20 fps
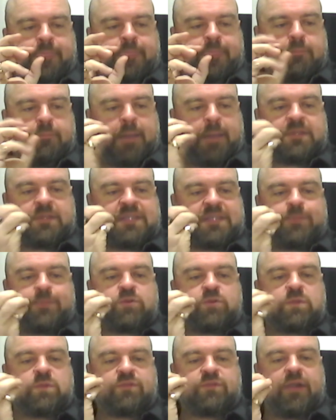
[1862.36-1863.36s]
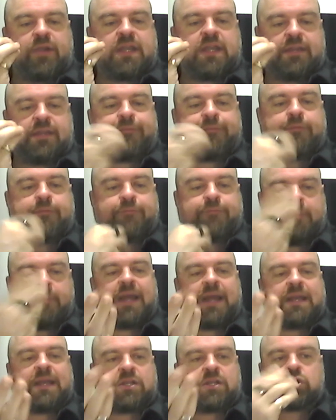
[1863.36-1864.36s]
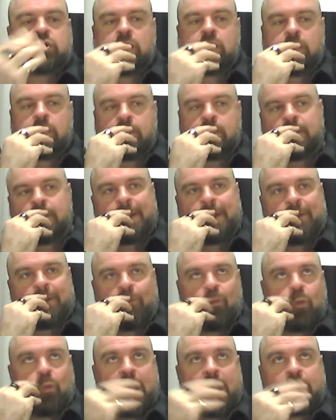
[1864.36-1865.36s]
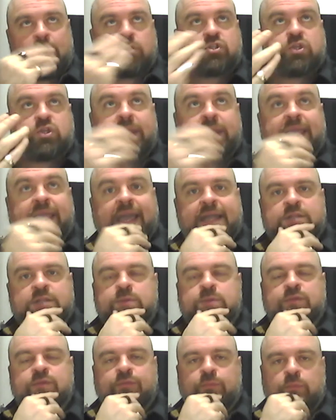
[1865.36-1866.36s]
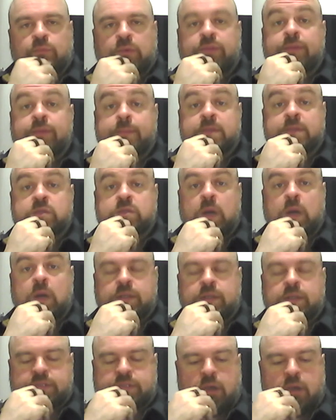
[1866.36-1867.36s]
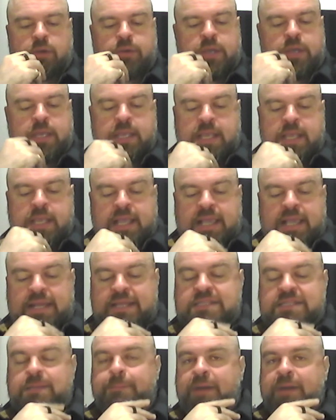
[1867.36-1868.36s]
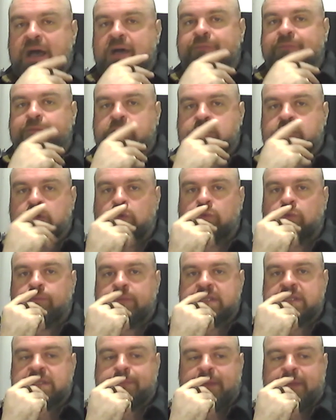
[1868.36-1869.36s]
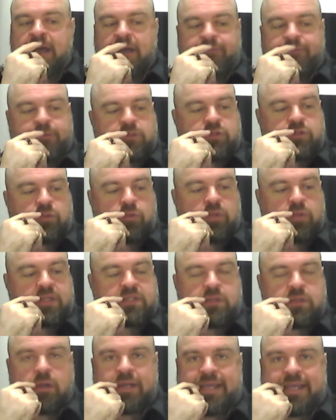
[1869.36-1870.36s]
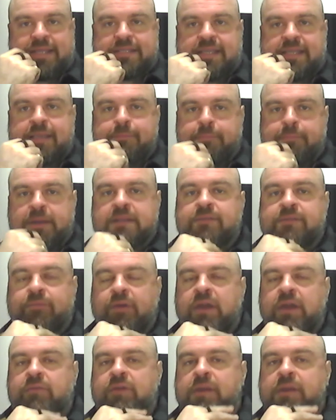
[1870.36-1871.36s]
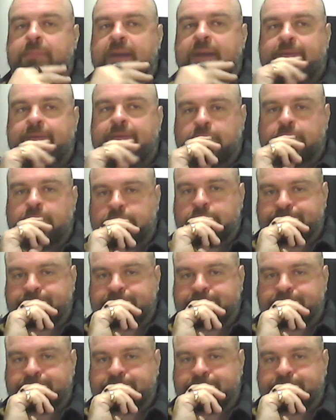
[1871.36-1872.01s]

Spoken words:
my perception was very different from my initial one or two engagements with them as well. So it is a powerful tool. It's a powerful tool. It's not easy, but it's very, very powerful.